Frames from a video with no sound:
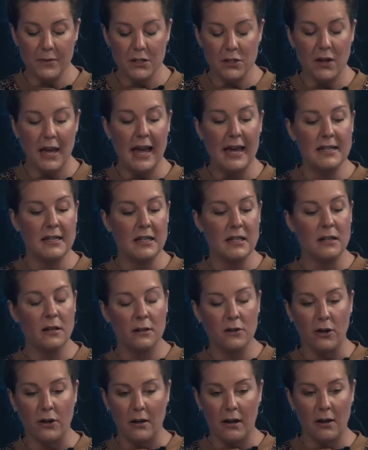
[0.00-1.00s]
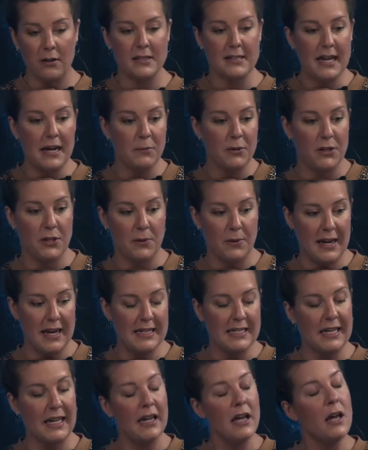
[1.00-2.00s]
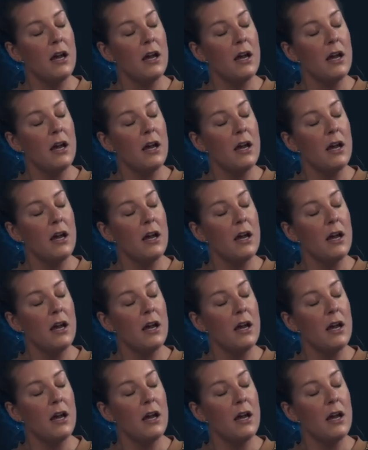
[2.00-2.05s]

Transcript: so, Andy, no, I'll start with you, Andy.